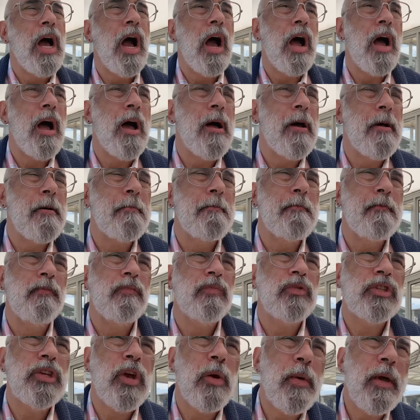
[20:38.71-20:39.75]

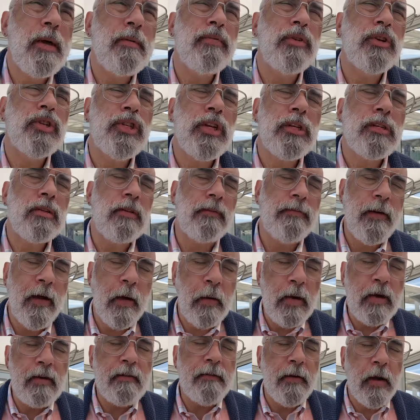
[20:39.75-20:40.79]
Um, so it was just a
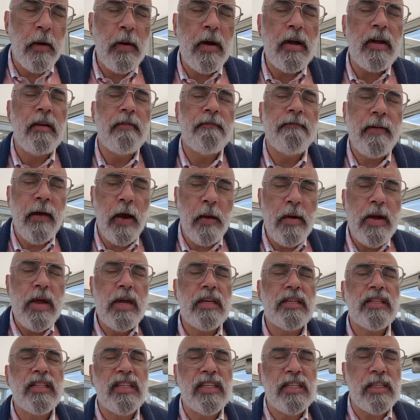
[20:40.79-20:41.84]
very, very,
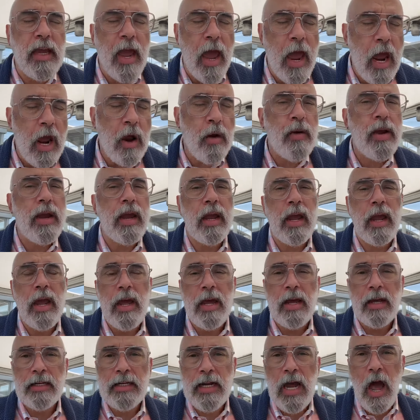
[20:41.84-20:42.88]
very scary
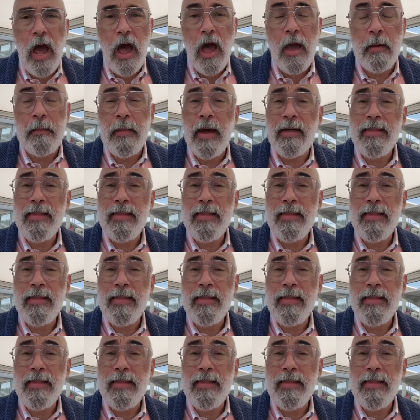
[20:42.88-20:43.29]
time.